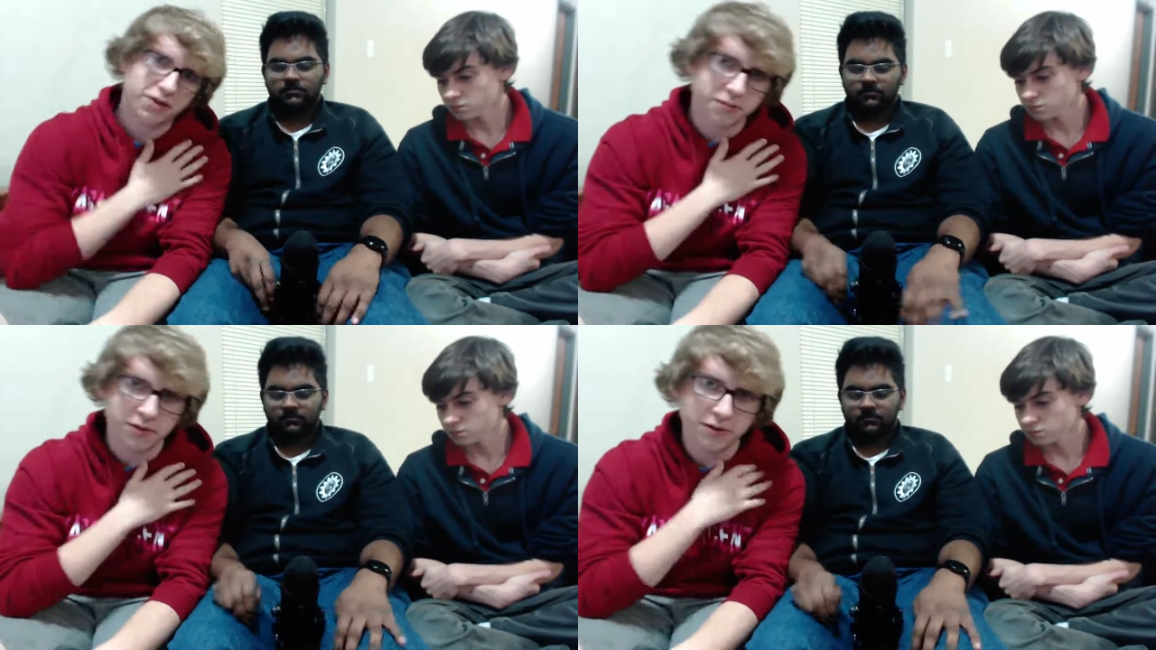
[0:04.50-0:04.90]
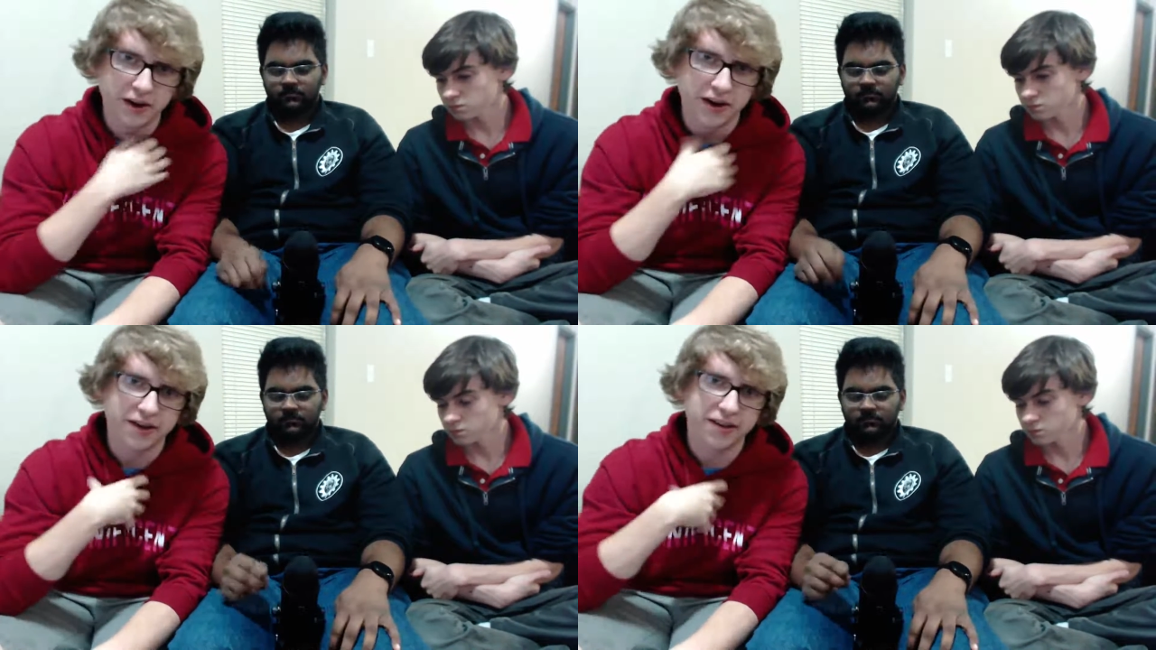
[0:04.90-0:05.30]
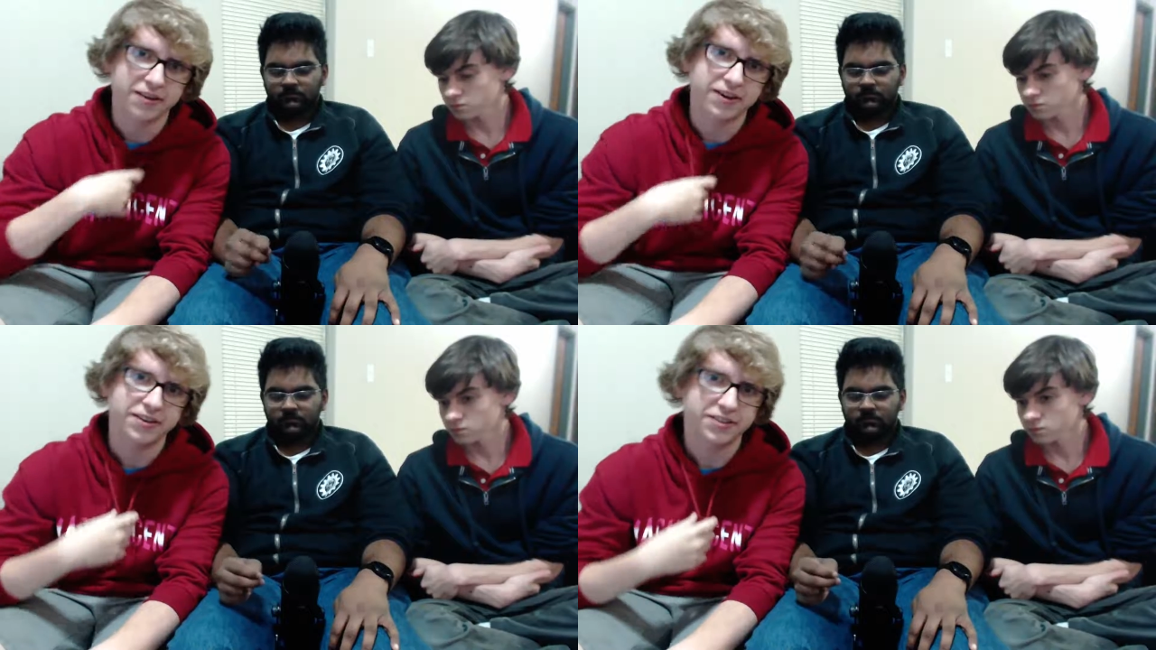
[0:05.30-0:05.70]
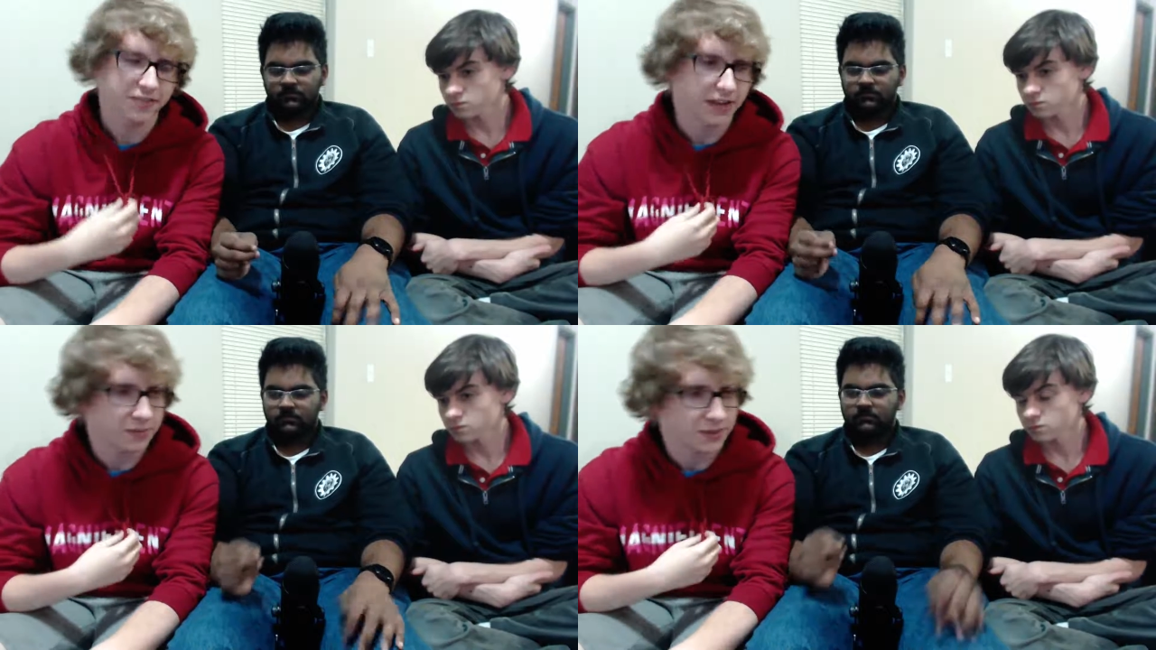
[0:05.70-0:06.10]
Speaker 1: to another edition of
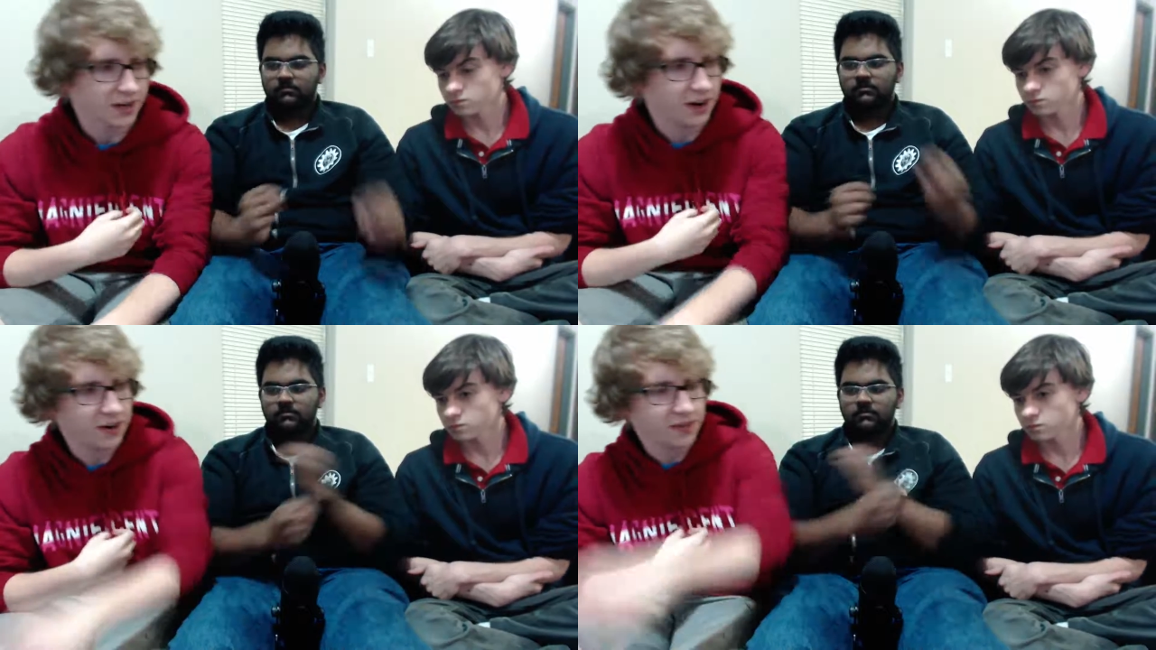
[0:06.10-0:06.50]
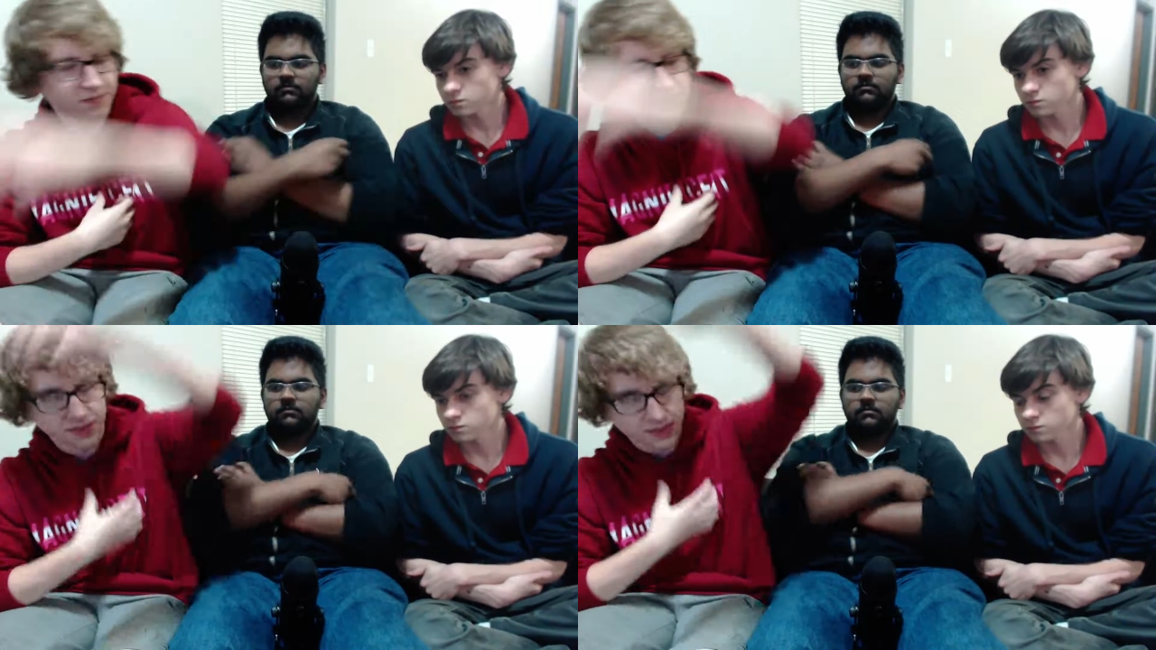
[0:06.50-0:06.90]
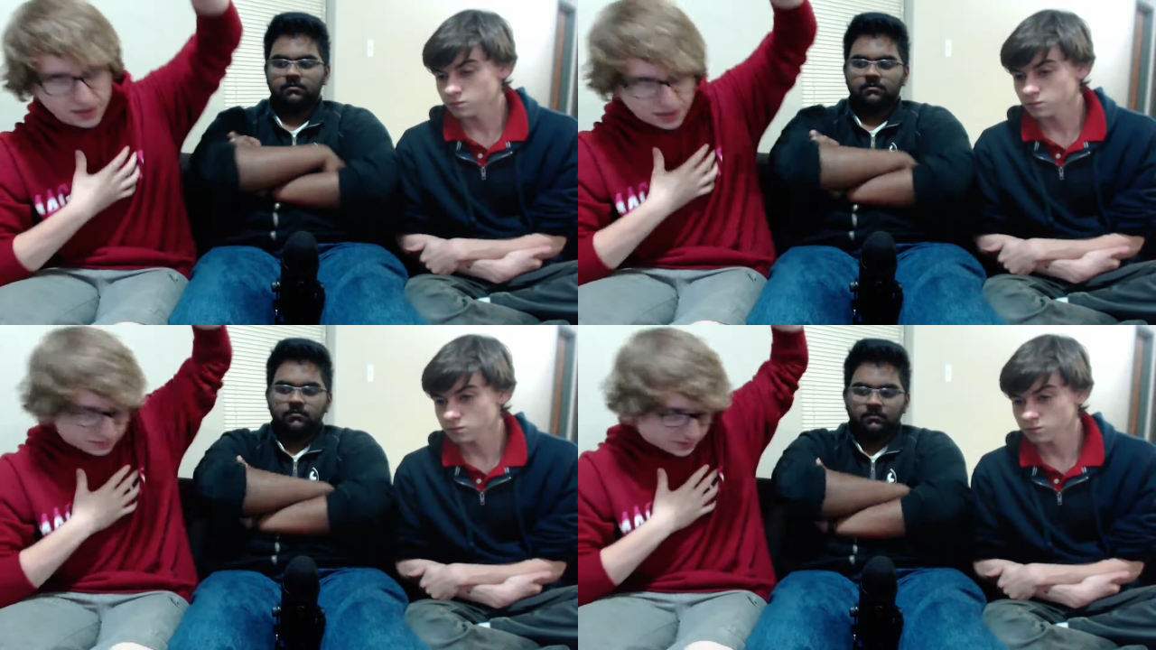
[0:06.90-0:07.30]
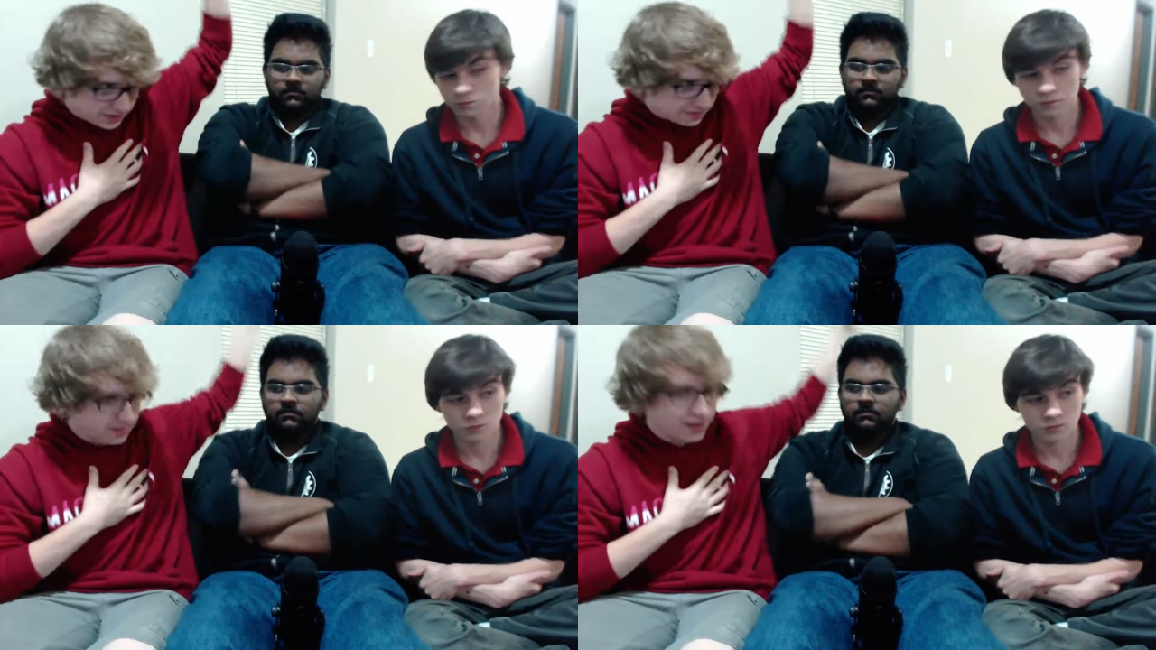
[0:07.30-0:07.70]
Games Are Hard. I am Stephan
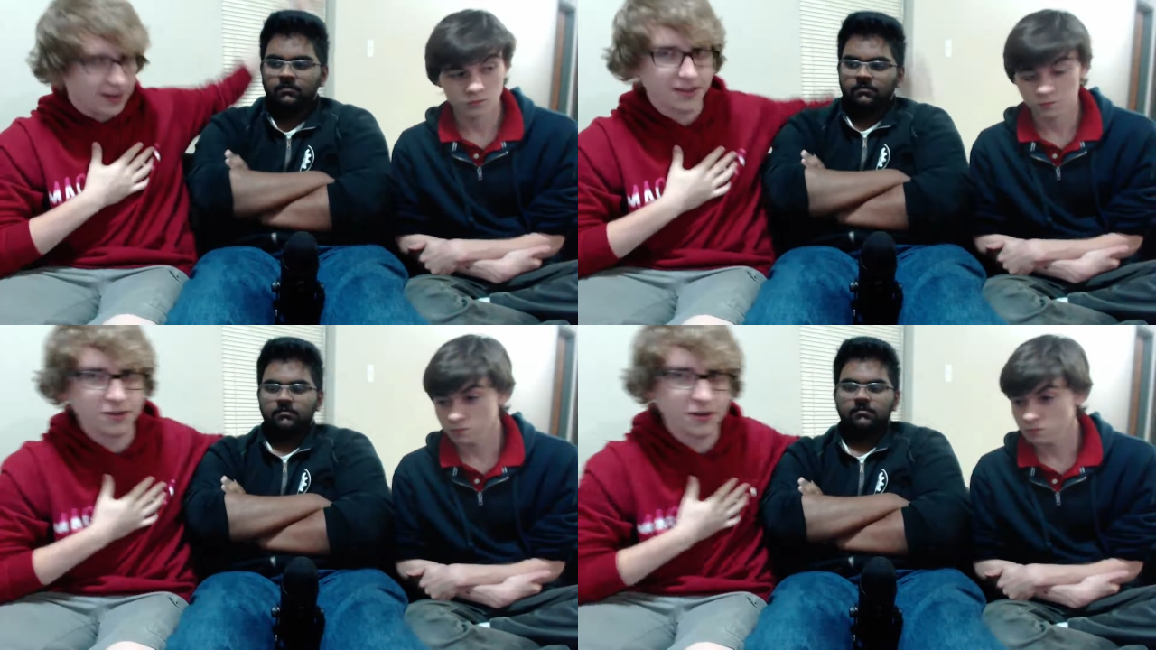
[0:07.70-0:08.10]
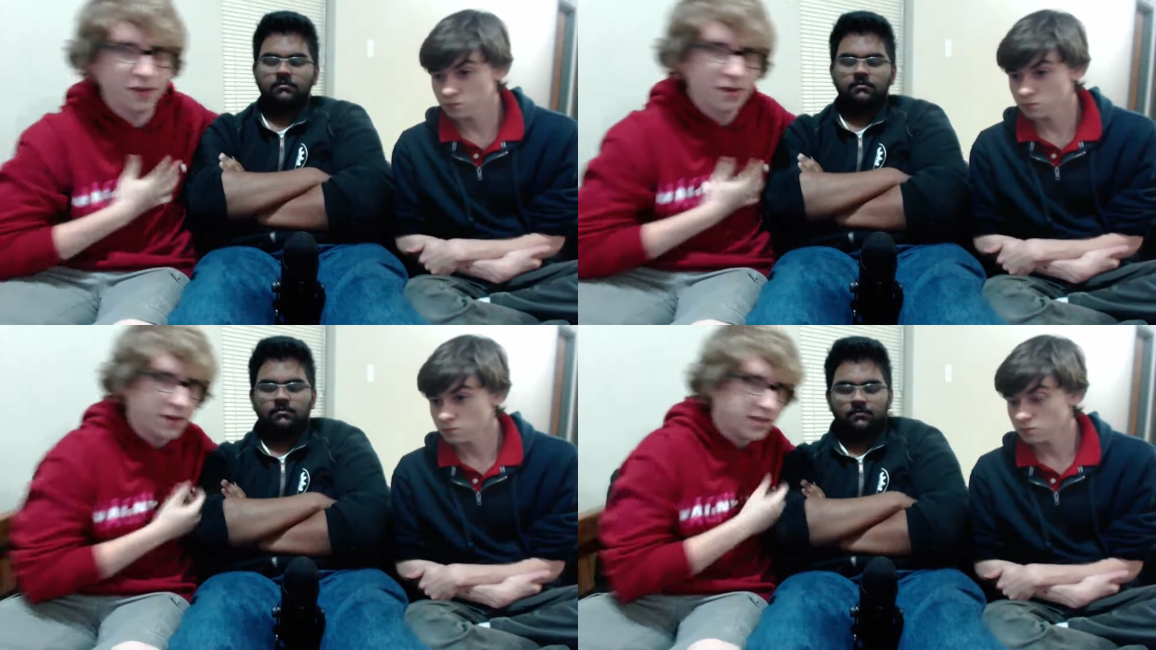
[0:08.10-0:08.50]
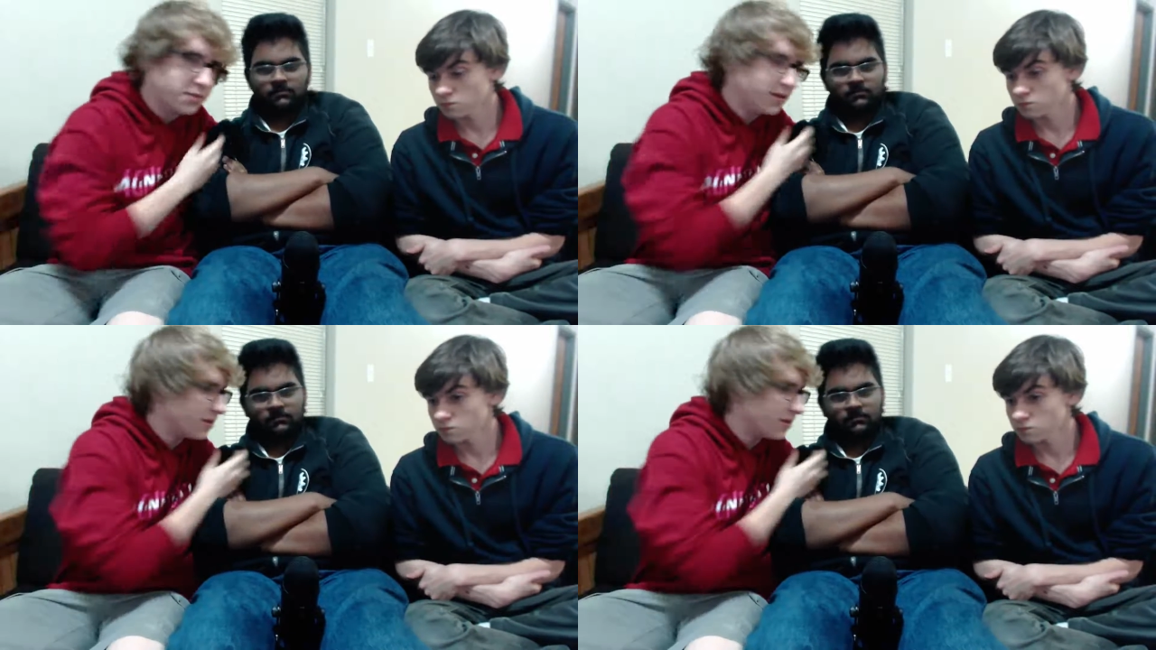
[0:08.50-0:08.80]
Reilly, joined by the best beard in the